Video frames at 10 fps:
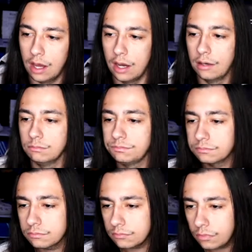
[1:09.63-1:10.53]
Um,
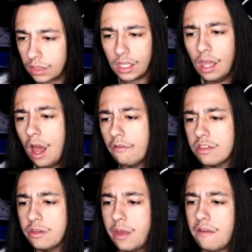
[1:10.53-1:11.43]

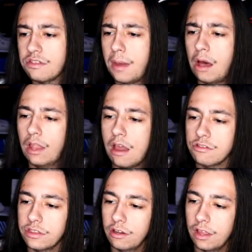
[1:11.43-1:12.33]
Obviously, we have some
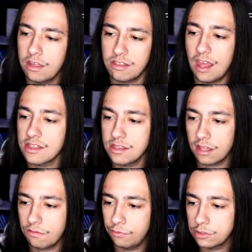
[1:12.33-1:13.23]
outliers in there, like a size
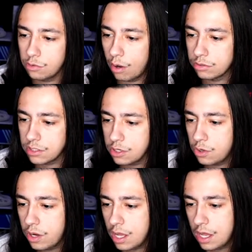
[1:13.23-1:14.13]
6 for
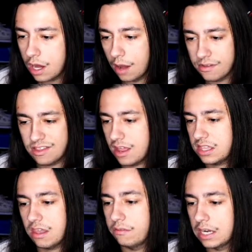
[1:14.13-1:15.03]
202, a
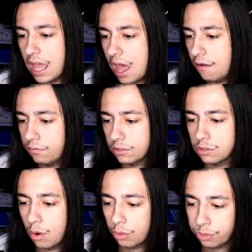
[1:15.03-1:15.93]
size 7.5 for
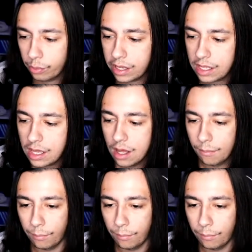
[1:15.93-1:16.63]
203.